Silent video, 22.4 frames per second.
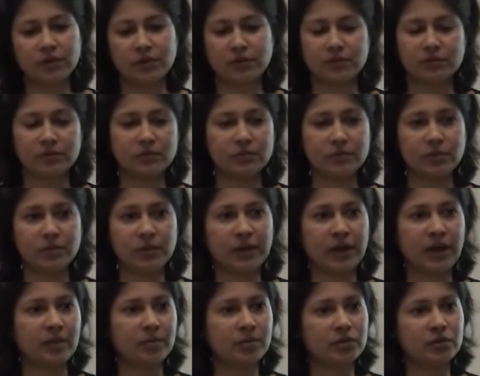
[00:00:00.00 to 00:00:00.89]
and we'd be
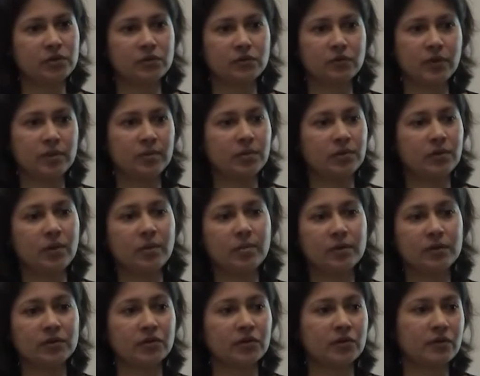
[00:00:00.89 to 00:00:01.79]
happy to ramp you
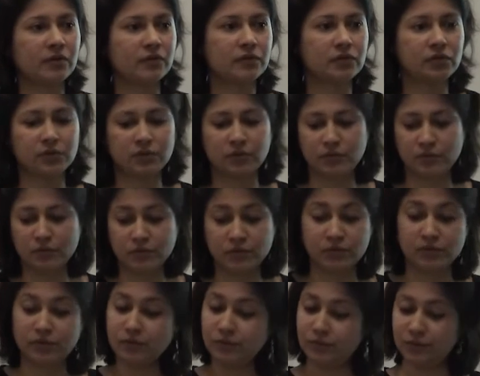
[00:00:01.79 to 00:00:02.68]
up on stuff to
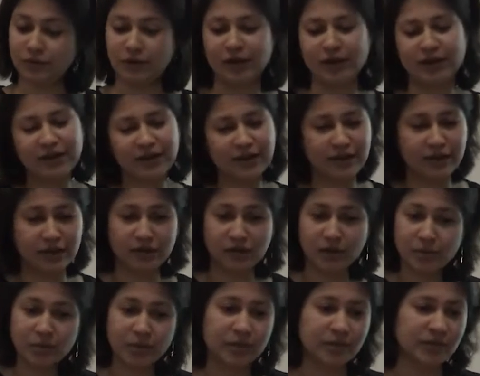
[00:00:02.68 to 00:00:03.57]
do and
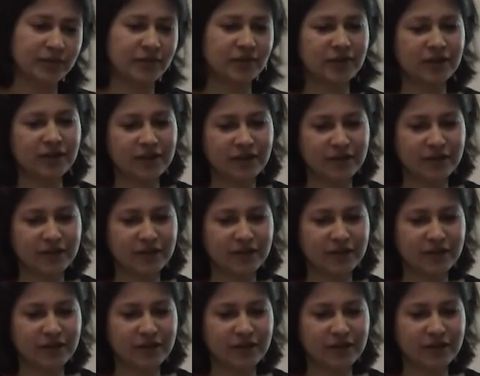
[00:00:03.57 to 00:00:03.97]
help us.